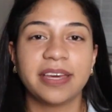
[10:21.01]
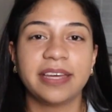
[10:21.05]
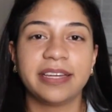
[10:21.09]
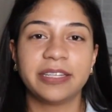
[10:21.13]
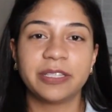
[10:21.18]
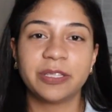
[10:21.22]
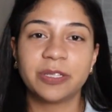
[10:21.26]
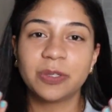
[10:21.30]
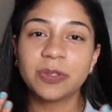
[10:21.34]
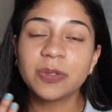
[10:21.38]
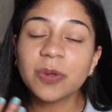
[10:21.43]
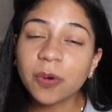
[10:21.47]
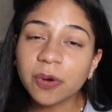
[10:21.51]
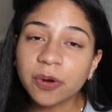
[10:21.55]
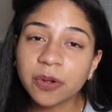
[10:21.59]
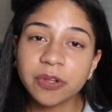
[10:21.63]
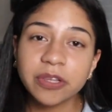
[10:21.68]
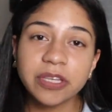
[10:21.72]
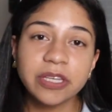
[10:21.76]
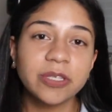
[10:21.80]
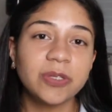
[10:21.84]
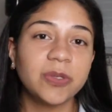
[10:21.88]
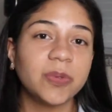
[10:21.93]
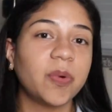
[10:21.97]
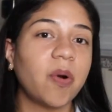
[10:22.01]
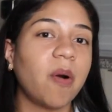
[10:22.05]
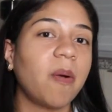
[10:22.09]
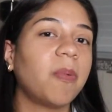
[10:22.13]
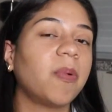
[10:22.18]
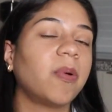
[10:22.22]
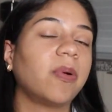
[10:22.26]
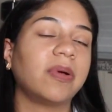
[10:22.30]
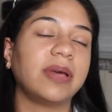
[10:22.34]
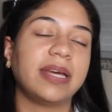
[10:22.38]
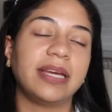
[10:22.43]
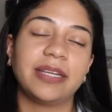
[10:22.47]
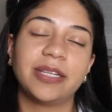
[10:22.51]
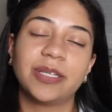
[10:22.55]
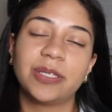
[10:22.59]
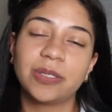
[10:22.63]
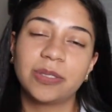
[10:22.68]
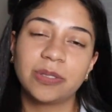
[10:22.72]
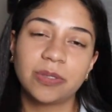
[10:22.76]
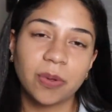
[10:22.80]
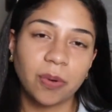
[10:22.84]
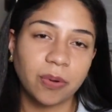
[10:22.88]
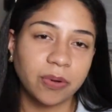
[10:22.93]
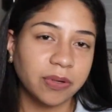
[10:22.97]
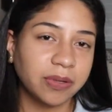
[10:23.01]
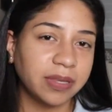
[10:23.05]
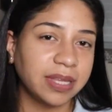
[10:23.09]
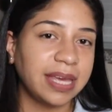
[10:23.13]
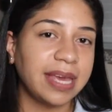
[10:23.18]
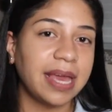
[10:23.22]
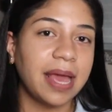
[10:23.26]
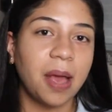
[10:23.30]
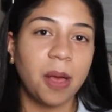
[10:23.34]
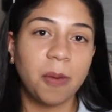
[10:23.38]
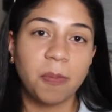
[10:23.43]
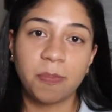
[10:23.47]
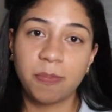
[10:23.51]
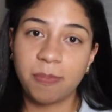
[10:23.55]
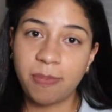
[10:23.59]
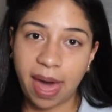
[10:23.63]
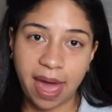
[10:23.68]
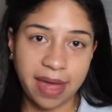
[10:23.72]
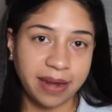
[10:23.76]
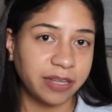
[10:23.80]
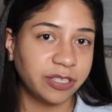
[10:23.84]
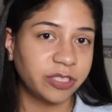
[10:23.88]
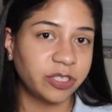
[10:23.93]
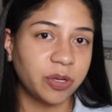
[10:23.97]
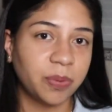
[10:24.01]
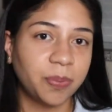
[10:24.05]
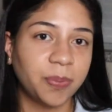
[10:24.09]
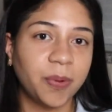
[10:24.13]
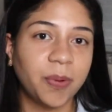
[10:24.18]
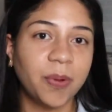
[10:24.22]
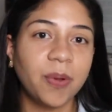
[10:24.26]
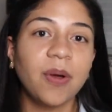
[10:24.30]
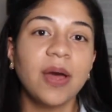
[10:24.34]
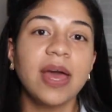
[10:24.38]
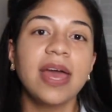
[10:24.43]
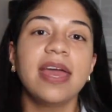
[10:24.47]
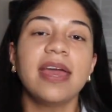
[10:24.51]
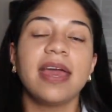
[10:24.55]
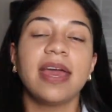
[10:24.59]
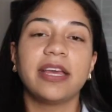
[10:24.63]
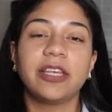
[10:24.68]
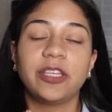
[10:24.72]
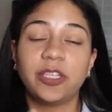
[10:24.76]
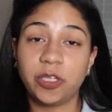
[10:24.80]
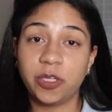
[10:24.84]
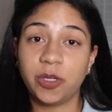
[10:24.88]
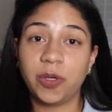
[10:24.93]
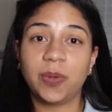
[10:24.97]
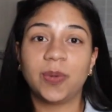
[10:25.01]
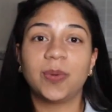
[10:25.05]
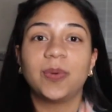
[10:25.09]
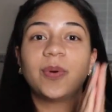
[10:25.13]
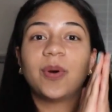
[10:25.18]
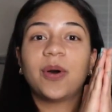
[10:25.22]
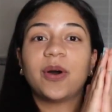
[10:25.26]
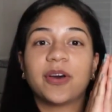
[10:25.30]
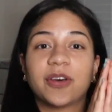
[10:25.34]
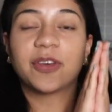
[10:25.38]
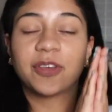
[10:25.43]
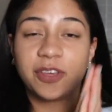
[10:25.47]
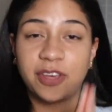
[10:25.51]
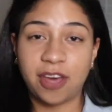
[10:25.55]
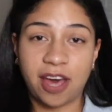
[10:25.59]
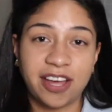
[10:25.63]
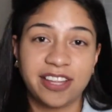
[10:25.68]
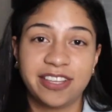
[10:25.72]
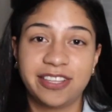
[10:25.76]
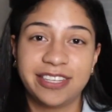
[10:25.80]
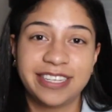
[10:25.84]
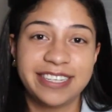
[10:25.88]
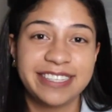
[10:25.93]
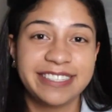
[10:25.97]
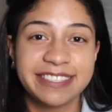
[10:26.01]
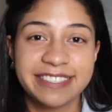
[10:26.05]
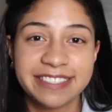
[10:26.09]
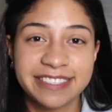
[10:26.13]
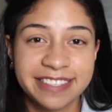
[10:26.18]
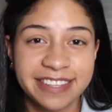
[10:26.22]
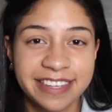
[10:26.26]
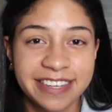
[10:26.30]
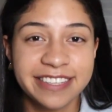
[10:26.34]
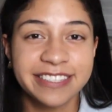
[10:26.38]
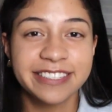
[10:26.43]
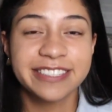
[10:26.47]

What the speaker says: It is totally doable. It is totally manageable, and you got this.